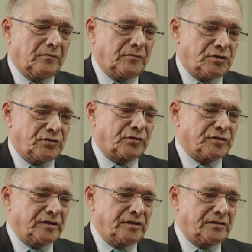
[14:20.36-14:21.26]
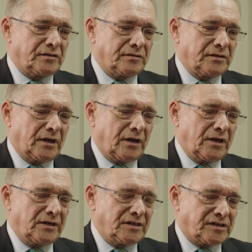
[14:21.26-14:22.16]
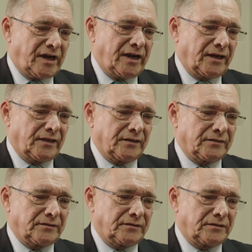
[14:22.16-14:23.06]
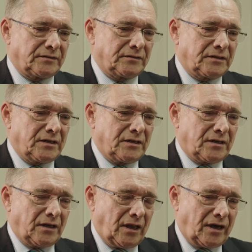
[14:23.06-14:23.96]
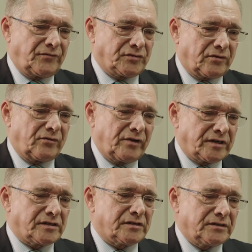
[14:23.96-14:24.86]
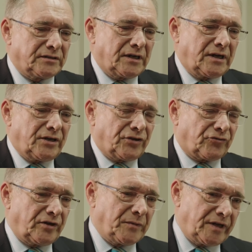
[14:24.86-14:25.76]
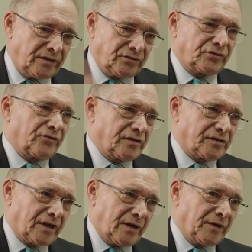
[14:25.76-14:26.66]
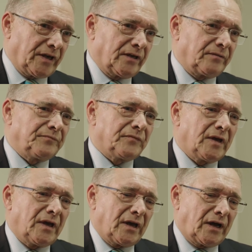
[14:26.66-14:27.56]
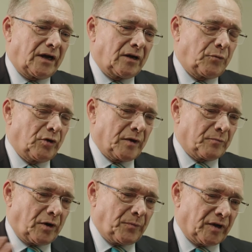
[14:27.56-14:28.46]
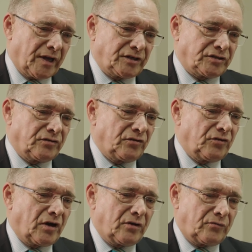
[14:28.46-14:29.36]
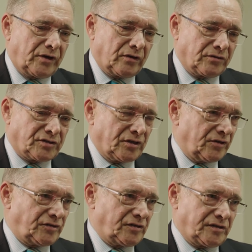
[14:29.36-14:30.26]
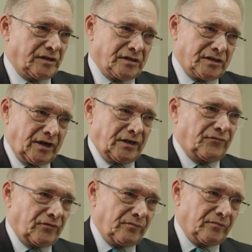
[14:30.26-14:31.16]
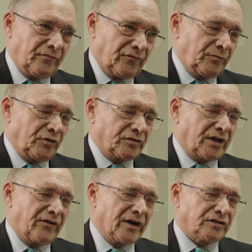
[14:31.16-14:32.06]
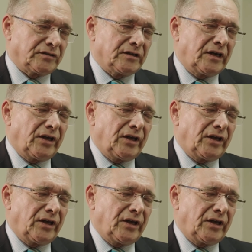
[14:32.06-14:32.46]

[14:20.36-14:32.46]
sources saying that lives are at risk, 3 million tourists coming in, a booming population, no real solutions in sight from your direction.